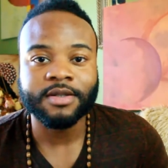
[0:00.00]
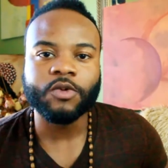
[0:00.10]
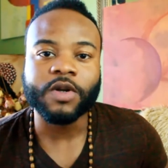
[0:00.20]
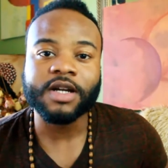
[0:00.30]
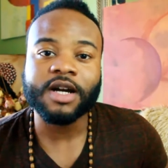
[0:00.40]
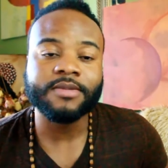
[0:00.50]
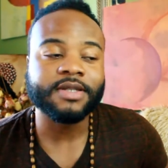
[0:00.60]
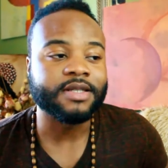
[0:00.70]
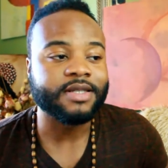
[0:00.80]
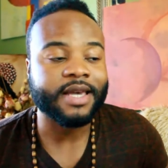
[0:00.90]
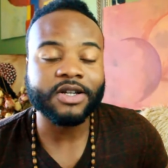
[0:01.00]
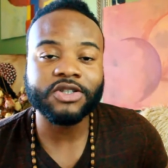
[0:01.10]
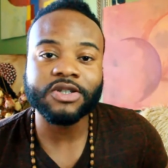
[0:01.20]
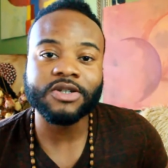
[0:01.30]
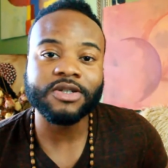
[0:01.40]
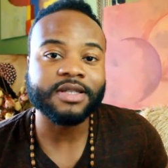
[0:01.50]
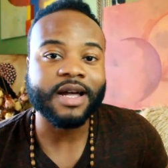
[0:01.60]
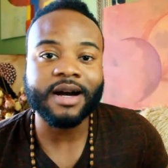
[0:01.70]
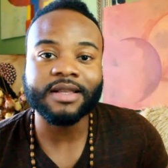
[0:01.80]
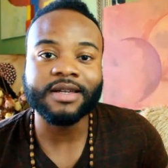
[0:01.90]
When it comes to texture,
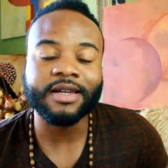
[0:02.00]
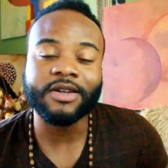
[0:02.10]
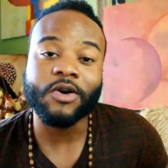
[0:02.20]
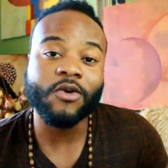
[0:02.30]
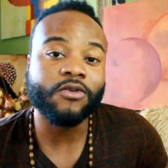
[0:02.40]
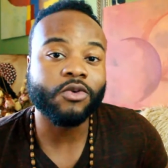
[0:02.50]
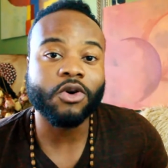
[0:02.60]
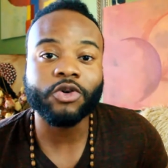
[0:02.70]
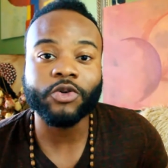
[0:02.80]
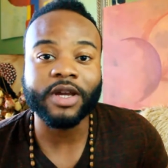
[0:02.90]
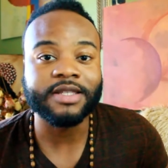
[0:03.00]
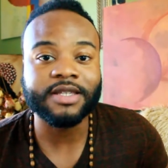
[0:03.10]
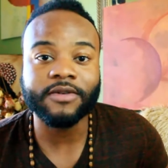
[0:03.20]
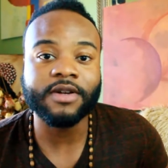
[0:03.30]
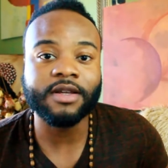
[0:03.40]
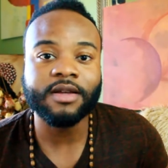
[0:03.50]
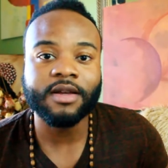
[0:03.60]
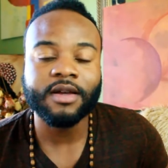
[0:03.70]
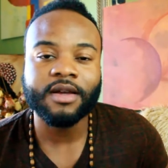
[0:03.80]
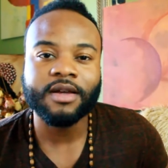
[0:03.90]
styling, and overall creativity,
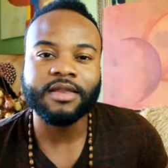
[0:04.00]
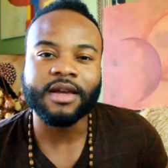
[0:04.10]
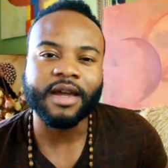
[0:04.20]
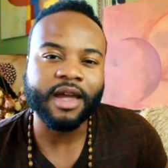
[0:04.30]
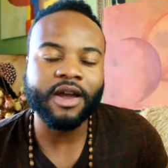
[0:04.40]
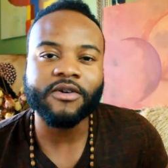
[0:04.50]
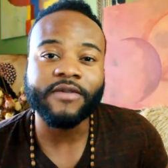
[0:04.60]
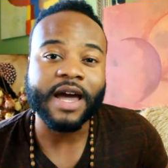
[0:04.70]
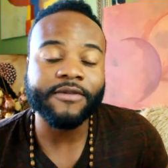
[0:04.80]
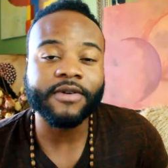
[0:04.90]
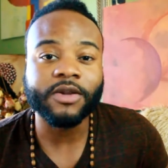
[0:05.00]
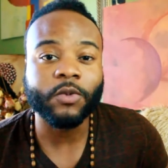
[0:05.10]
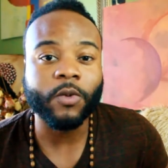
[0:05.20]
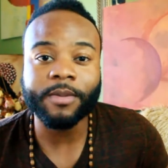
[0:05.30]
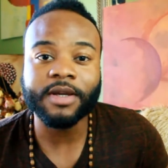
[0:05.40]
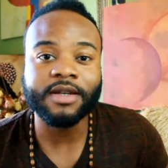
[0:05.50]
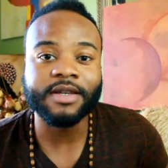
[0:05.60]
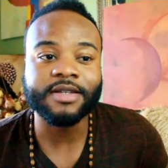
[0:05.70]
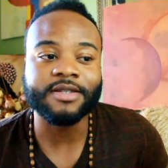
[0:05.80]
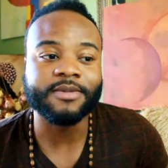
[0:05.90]
the hair of African women
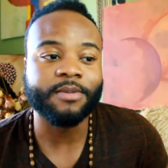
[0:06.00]
is